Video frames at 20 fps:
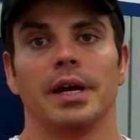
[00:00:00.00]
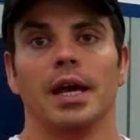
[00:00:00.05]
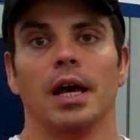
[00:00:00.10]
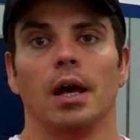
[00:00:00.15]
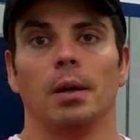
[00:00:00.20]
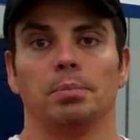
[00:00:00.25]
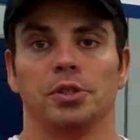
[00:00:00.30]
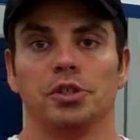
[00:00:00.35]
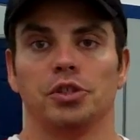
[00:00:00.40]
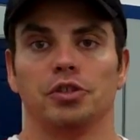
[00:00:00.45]

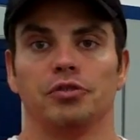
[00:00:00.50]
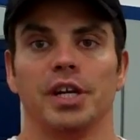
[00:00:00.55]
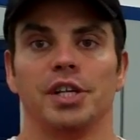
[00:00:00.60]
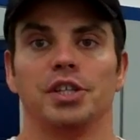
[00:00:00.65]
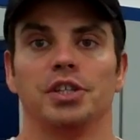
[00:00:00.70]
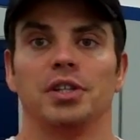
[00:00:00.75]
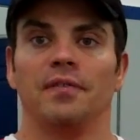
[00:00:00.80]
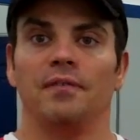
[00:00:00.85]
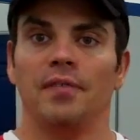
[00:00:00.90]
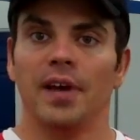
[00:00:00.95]
help to
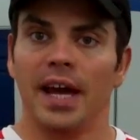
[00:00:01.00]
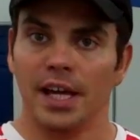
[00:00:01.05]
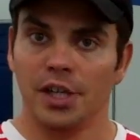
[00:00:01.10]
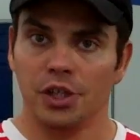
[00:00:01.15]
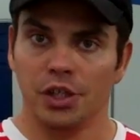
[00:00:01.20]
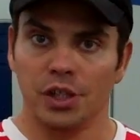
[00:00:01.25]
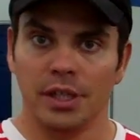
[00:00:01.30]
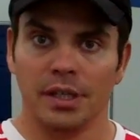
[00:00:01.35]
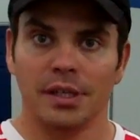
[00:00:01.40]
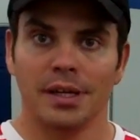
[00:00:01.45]
stretch the
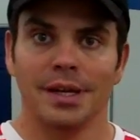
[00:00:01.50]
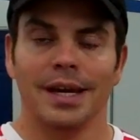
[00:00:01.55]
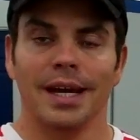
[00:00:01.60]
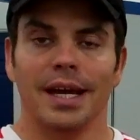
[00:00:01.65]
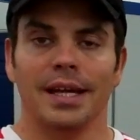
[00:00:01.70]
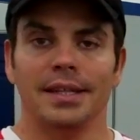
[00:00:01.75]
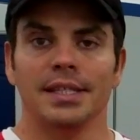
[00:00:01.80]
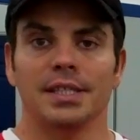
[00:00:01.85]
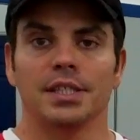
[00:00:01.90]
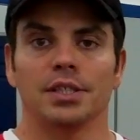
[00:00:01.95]
fascia,
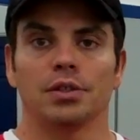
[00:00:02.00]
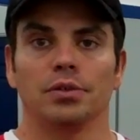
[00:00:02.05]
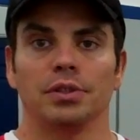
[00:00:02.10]
and this is